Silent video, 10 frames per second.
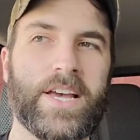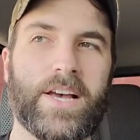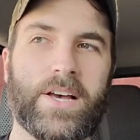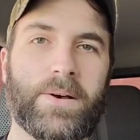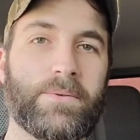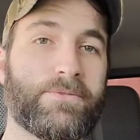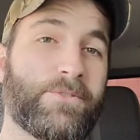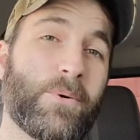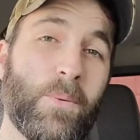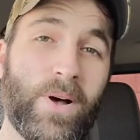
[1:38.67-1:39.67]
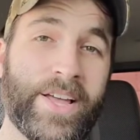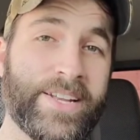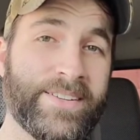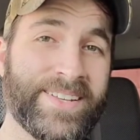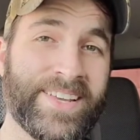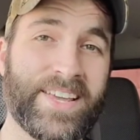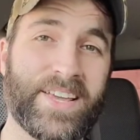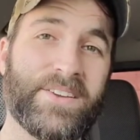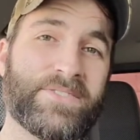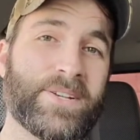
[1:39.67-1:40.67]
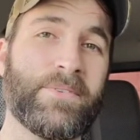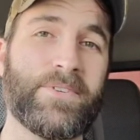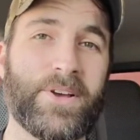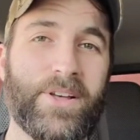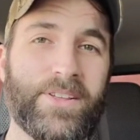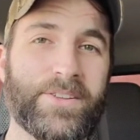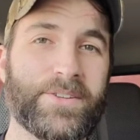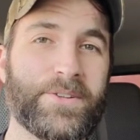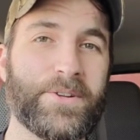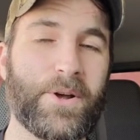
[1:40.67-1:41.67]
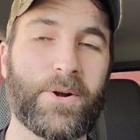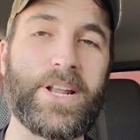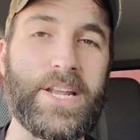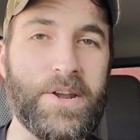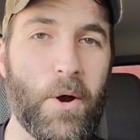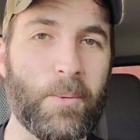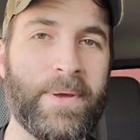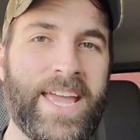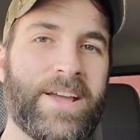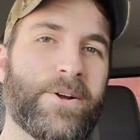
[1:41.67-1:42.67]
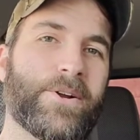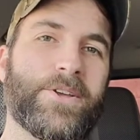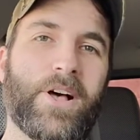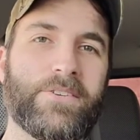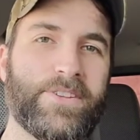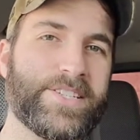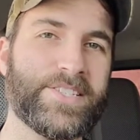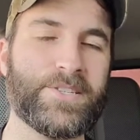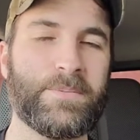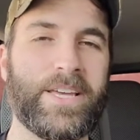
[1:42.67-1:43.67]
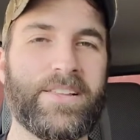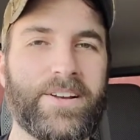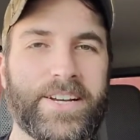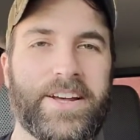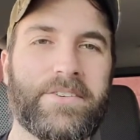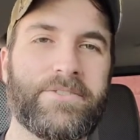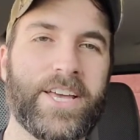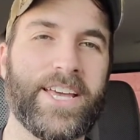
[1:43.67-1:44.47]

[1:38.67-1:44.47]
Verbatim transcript: Uh, for one, if some of y'all already know me or y'all have listened to me long enough,